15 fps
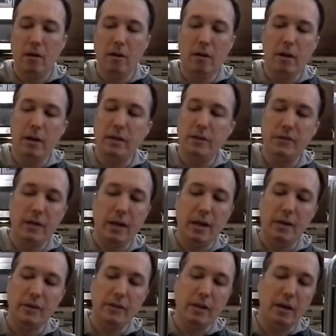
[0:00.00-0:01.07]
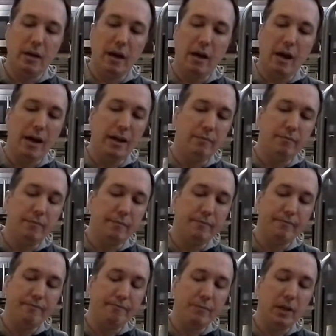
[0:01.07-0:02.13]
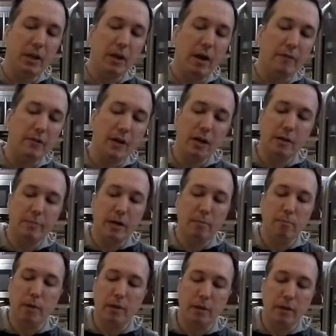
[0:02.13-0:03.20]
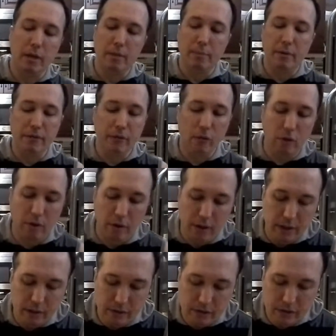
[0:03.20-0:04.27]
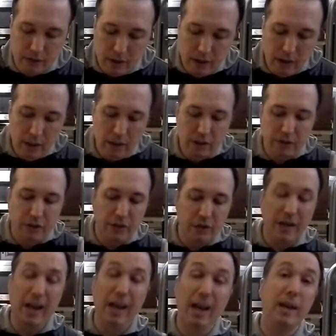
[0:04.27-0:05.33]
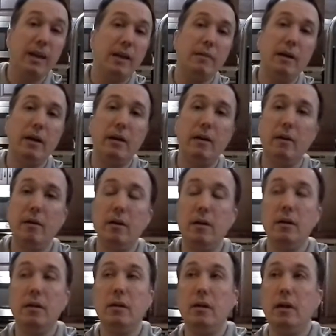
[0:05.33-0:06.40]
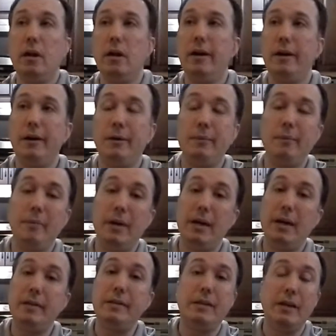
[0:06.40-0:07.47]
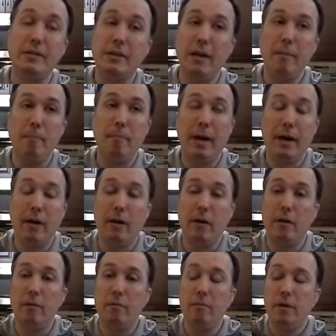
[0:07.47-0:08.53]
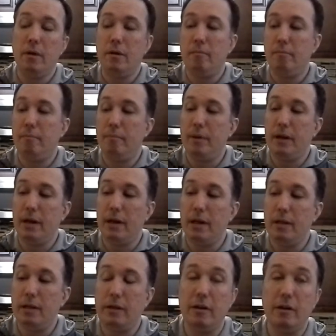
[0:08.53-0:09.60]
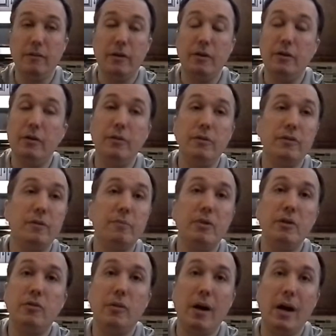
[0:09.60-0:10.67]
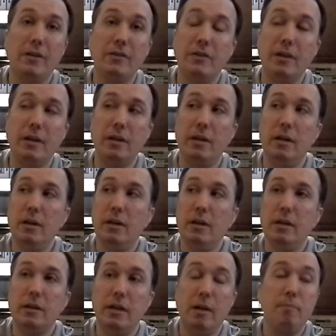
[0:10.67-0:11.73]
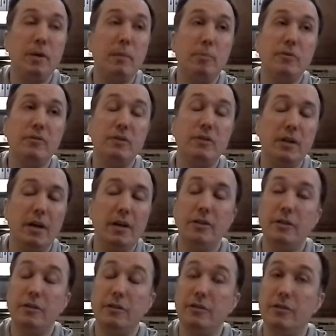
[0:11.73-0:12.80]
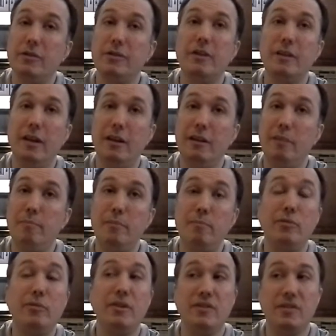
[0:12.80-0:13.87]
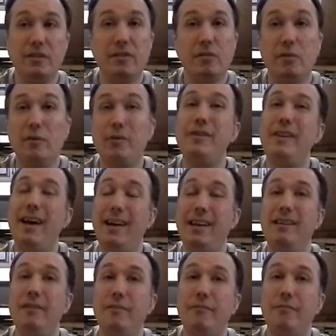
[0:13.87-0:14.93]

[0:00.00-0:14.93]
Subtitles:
all I can say is, and you know, I've talked about bullying before, is just hang in there. It does get better, but, you know, if you're going to do something drastic to get people's attention, you're just going to end up in prison or dead.